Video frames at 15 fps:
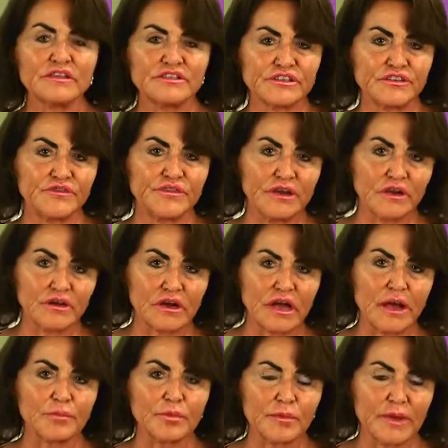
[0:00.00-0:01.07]
severe
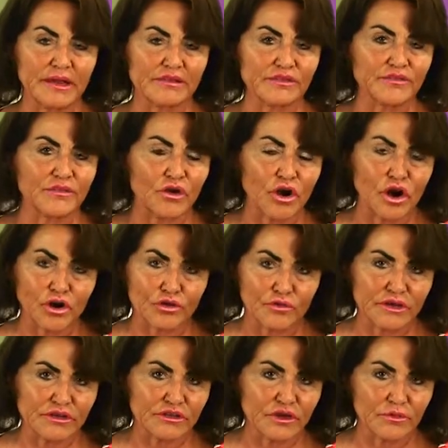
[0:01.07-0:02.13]
compromise of their
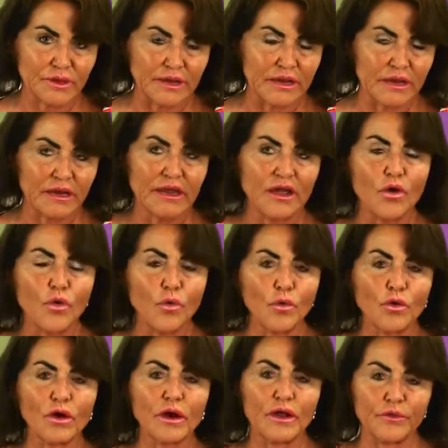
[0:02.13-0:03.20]
arteries already,
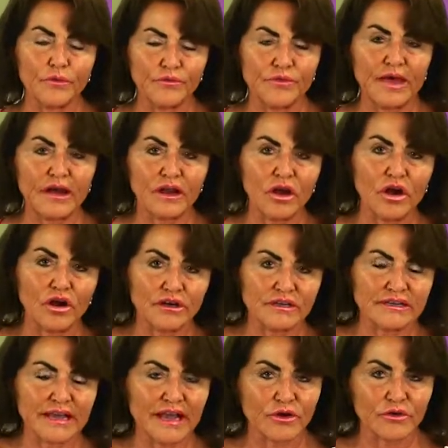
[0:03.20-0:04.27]
or who have had a heart
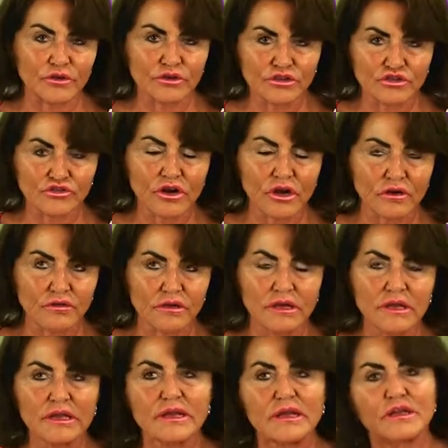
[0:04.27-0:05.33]
attack or a stroke,
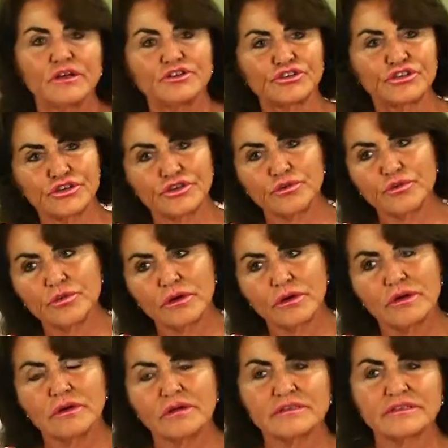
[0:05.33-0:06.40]
to
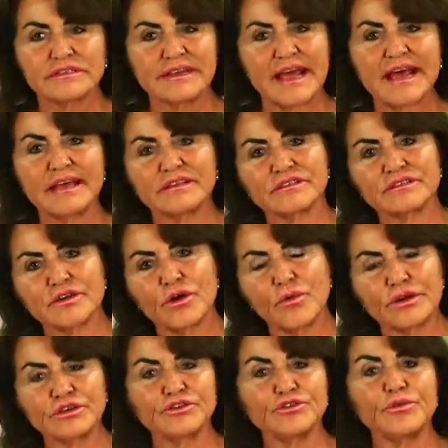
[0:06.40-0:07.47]
statins
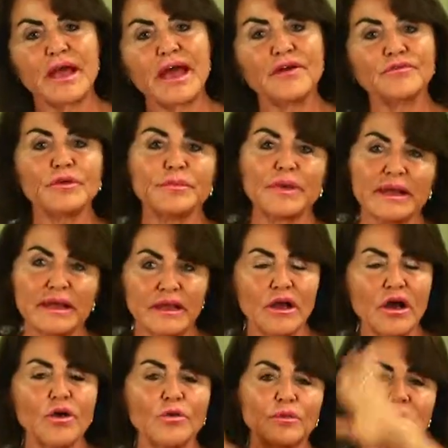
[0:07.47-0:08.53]
going to everybody,
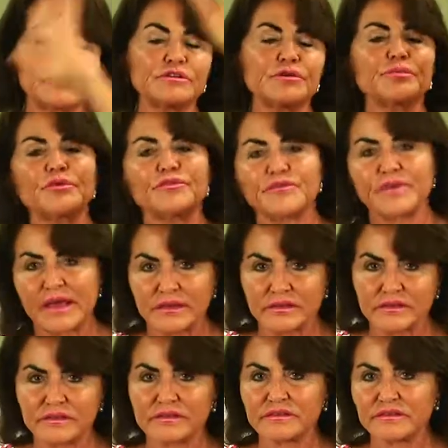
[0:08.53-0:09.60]
oh, to
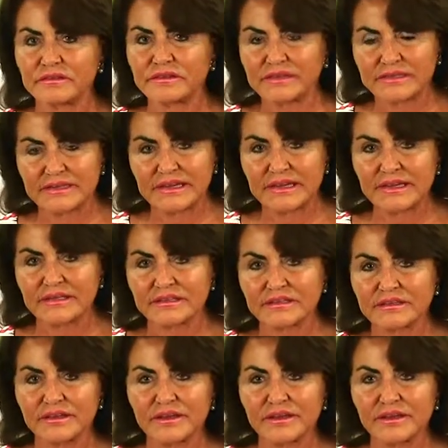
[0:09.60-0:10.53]
prevent disease.